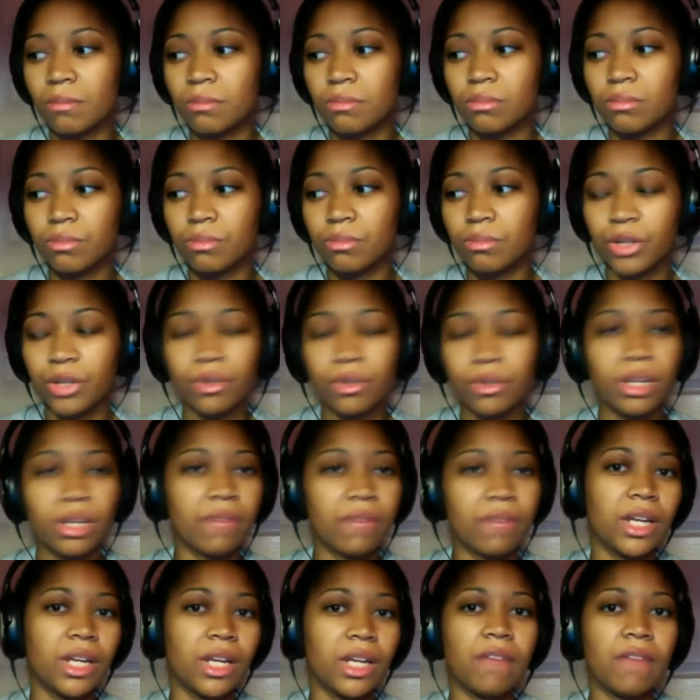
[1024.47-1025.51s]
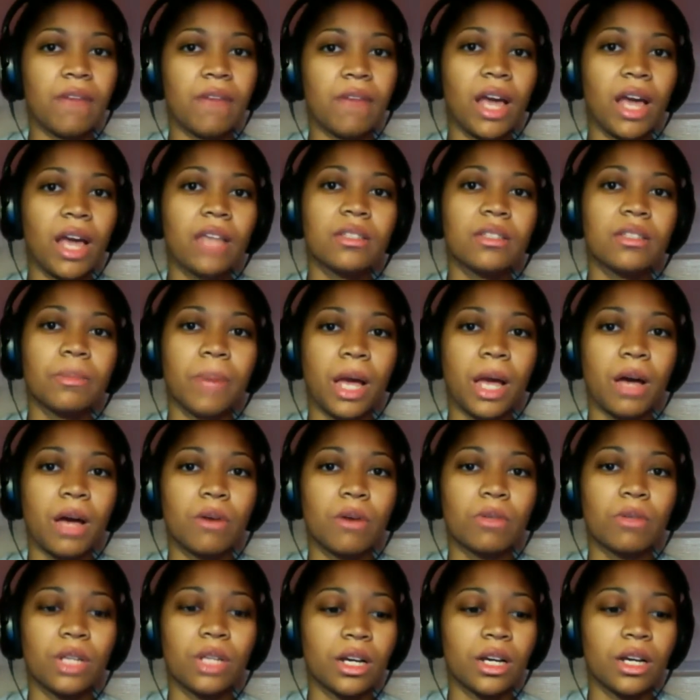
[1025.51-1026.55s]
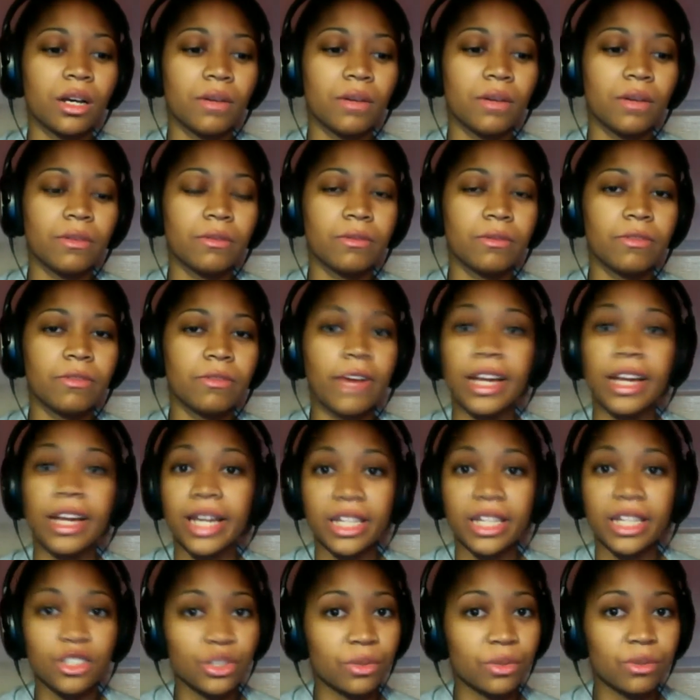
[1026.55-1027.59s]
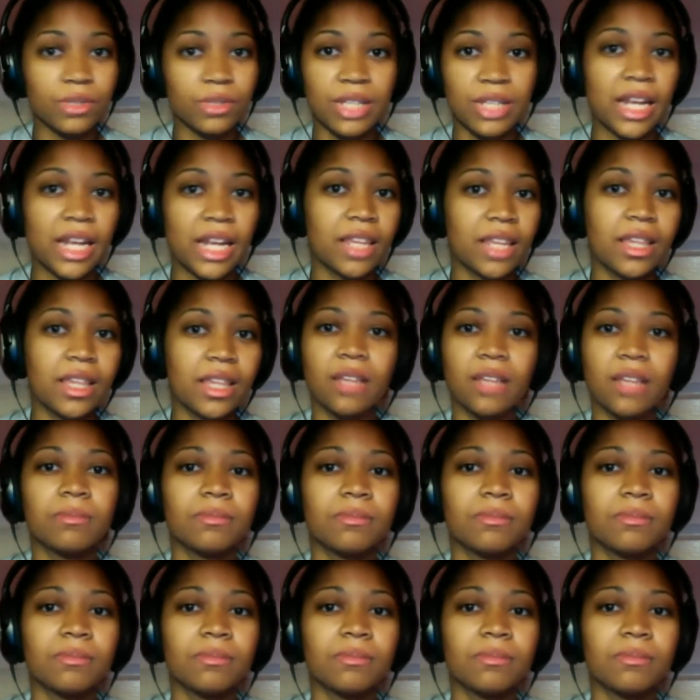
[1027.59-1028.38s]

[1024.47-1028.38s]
were you given any advice about financials, anything?